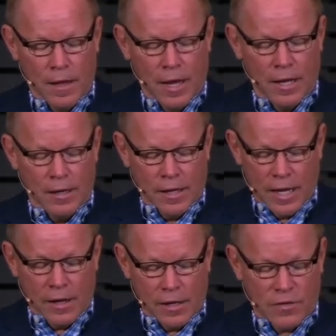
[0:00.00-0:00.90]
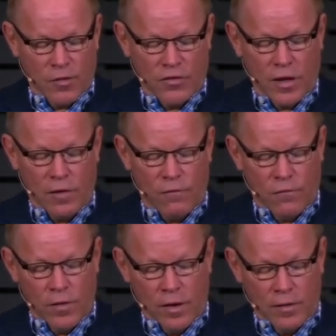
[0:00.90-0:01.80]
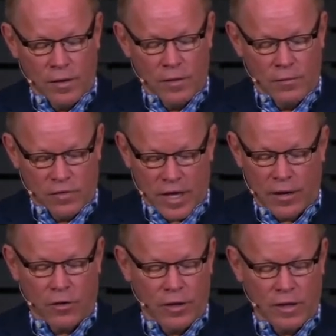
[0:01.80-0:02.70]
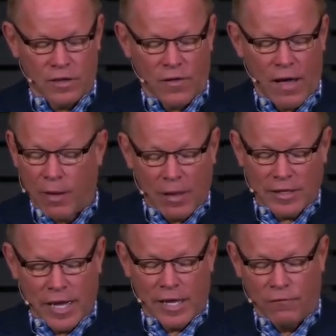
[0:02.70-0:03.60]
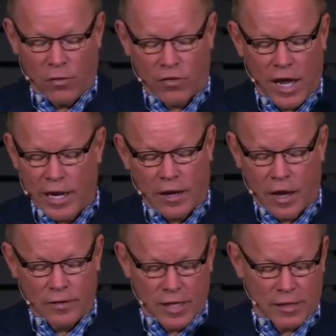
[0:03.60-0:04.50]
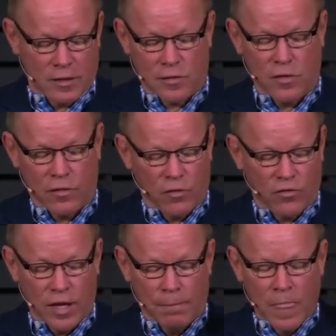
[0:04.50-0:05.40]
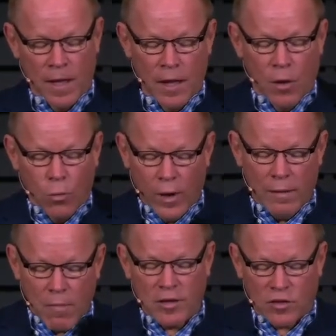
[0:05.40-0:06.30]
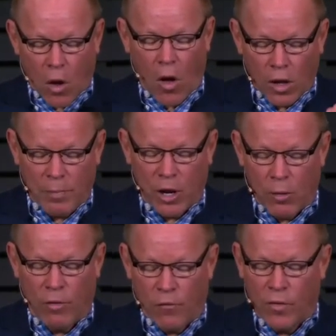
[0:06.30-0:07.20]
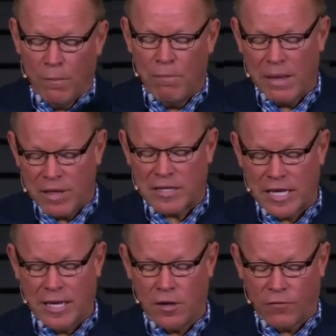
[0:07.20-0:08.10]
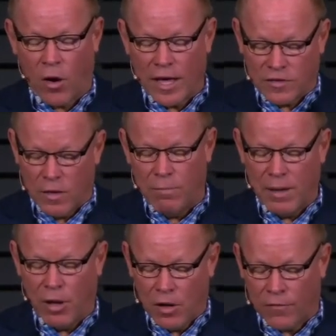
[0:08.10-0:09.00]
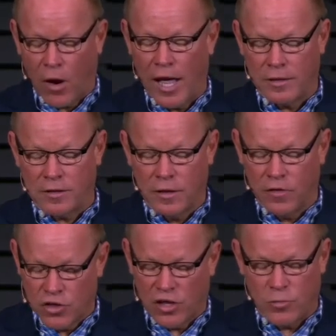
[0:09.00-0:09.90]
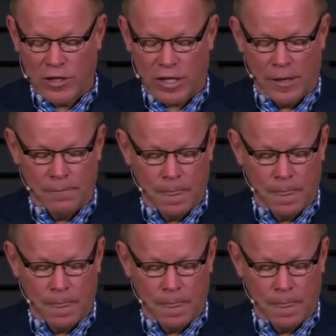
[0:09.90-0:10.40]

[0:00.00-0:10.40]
And again, it's verse 10, 2 Corinthians 5. I'm not taking verse 9 out of context because look at verse 10. We must all appear before the Bema seat of Christ, the Bema of Christ, the judgment seat